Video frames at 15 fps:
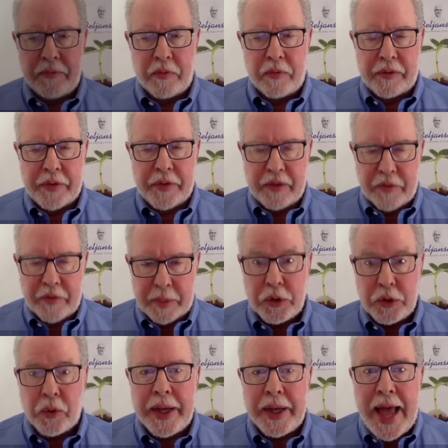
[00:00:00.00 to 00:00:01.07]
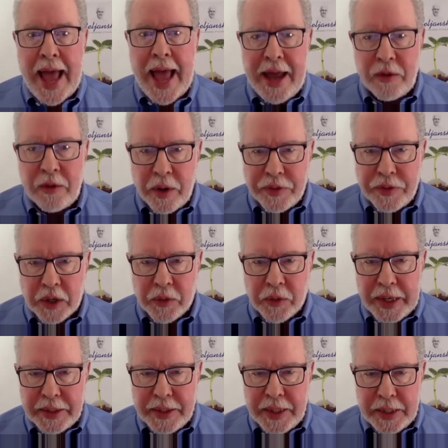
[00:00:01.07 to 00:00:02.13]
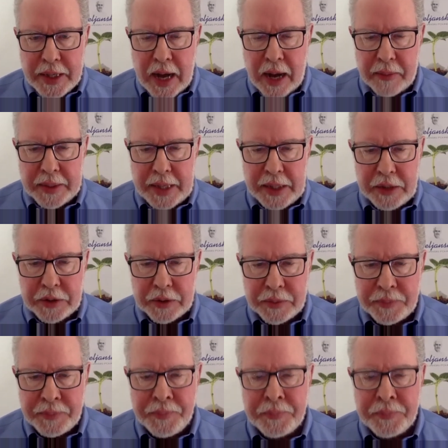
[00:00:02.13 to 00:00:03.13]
Rebufia vomitoria and with the green tea combination.